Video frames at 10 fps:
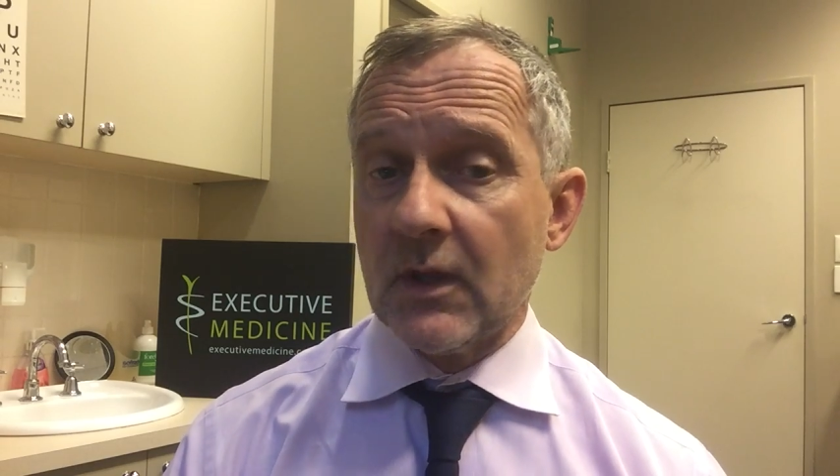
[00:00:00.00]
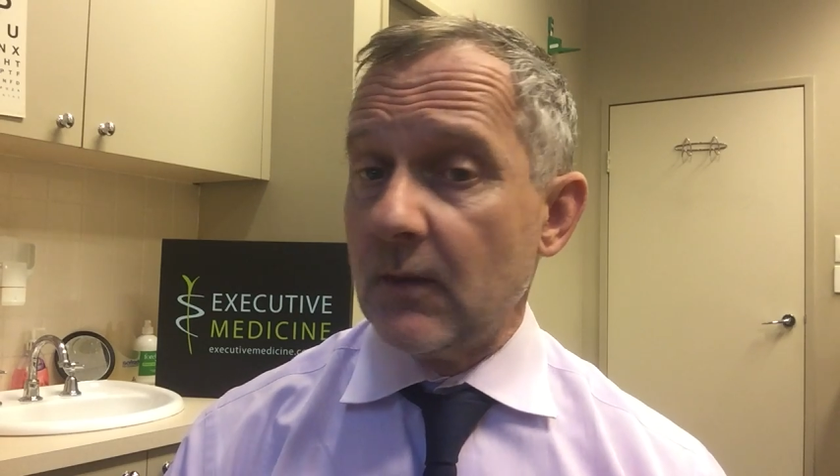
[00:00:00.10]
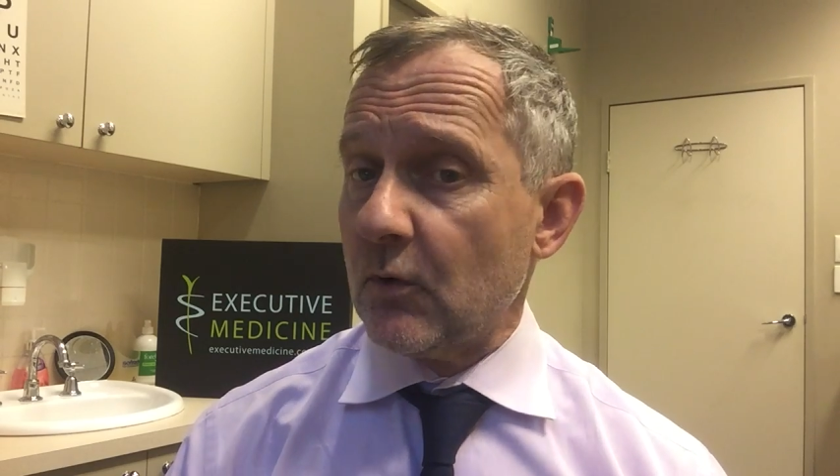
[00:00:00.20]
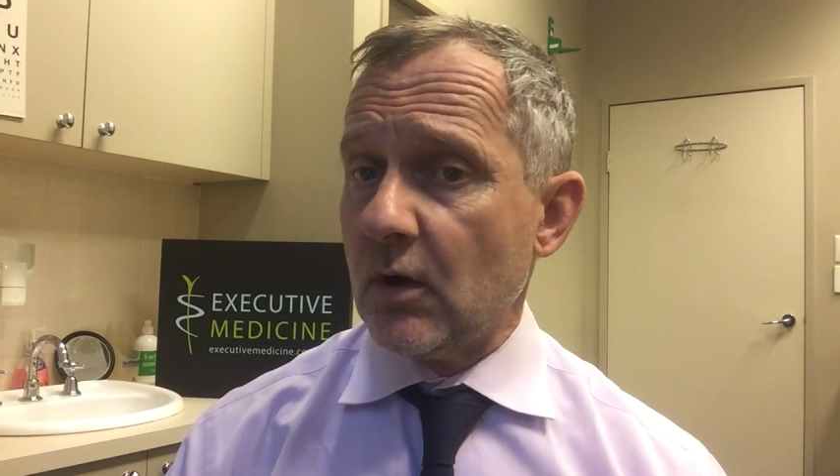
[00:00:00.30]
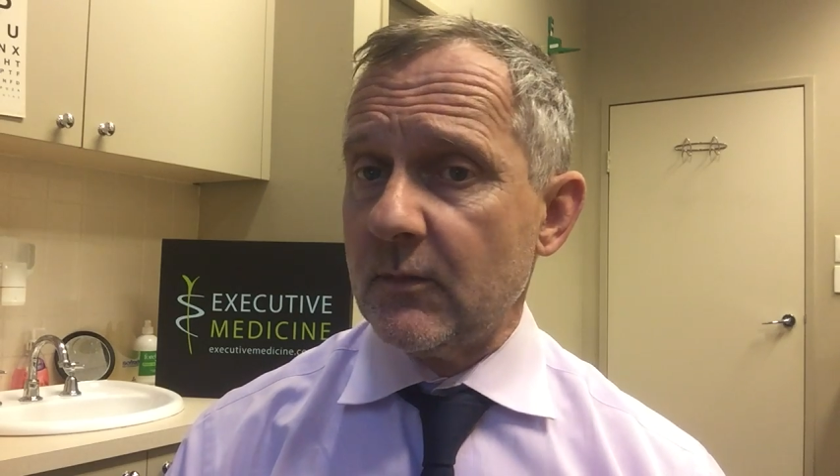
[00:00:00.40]

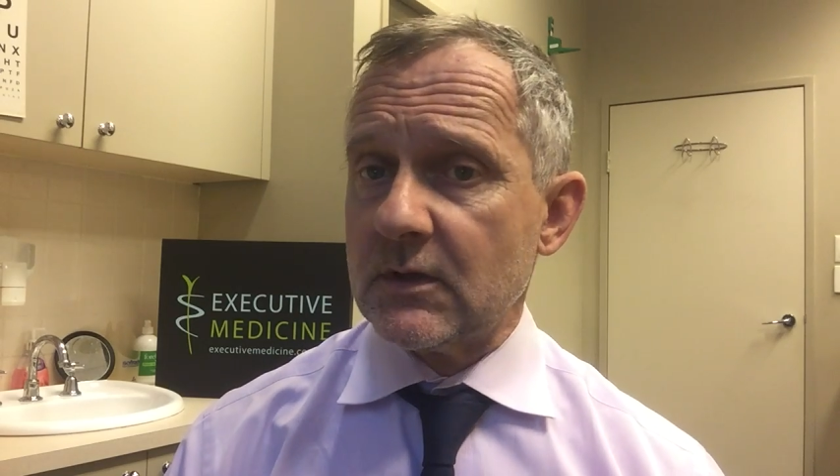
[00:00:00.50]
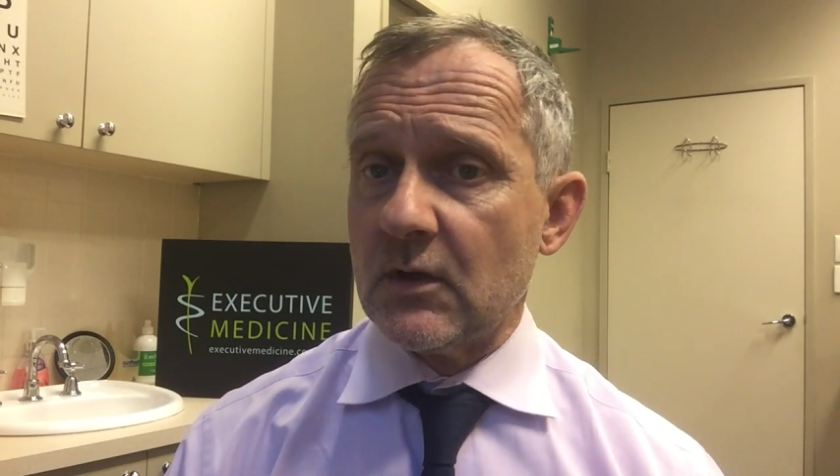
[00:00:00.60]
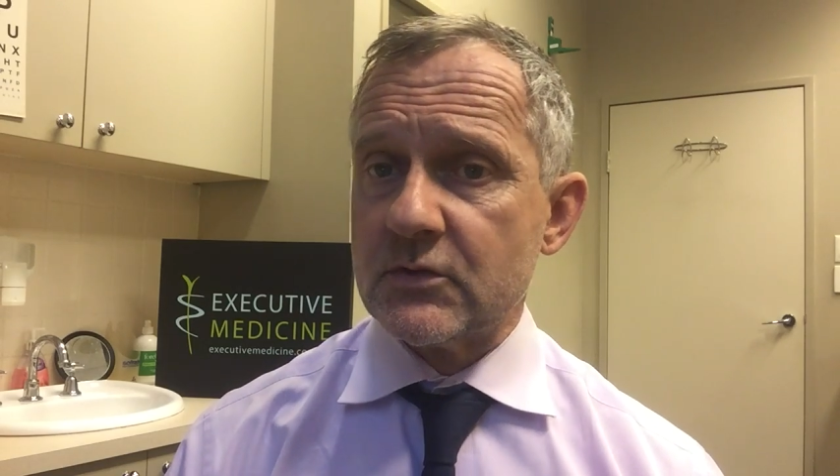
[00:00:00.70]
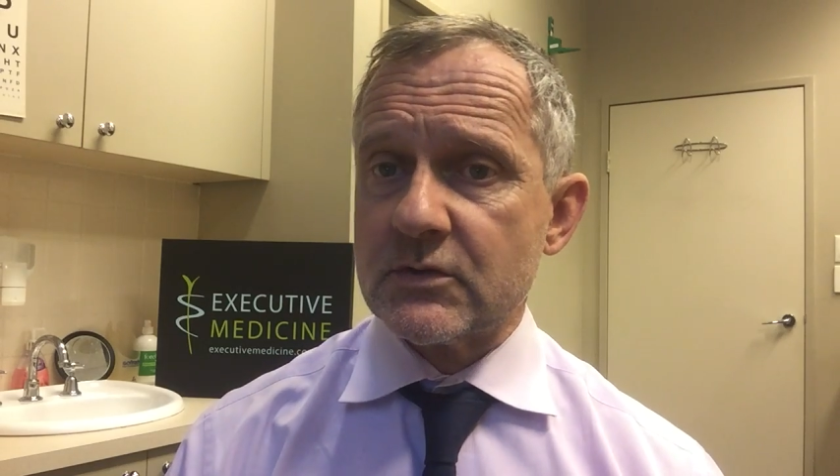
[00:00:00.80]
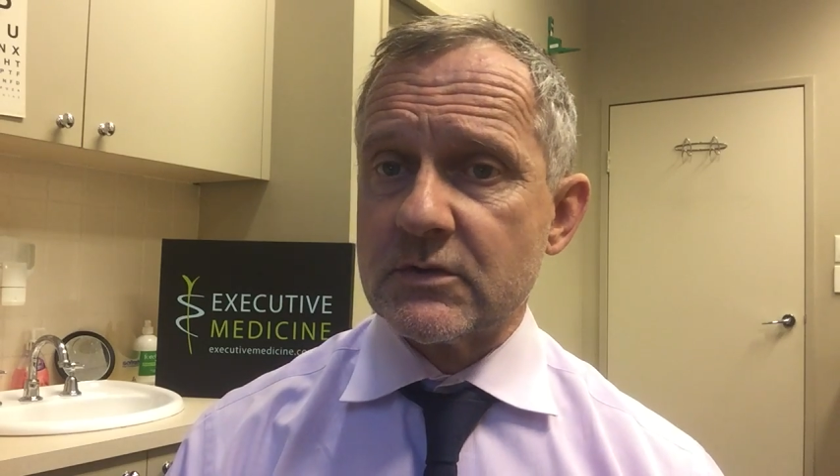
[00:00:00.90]

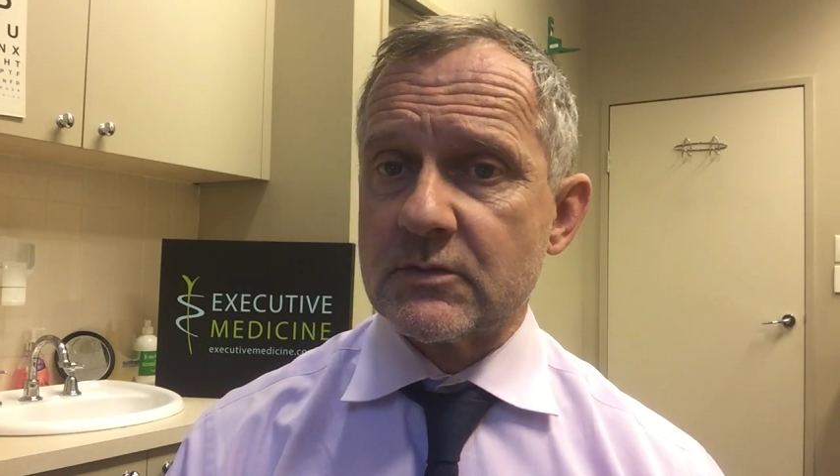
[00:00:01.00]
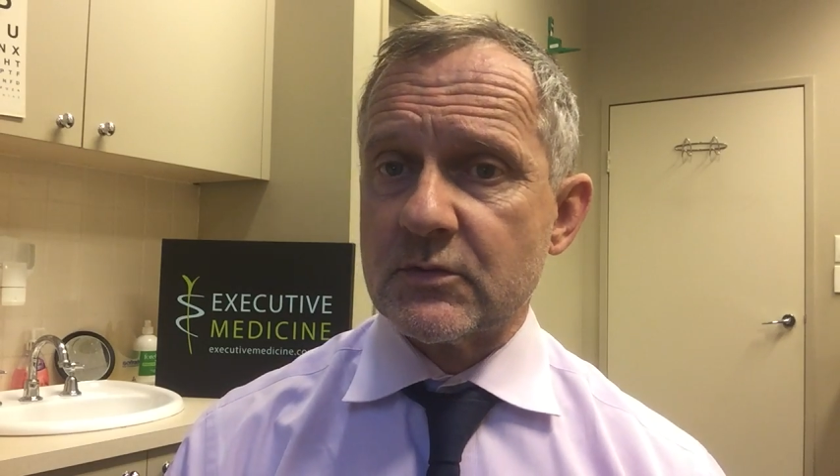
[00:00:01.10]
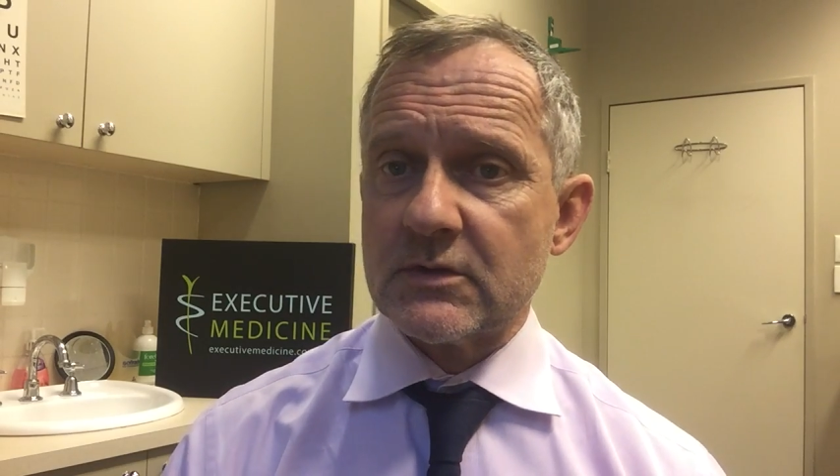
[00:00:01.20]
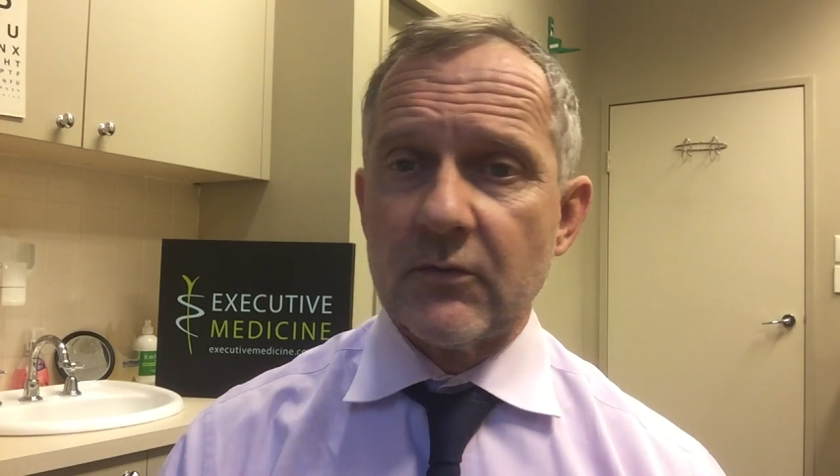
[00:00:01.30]
hemochromatosis was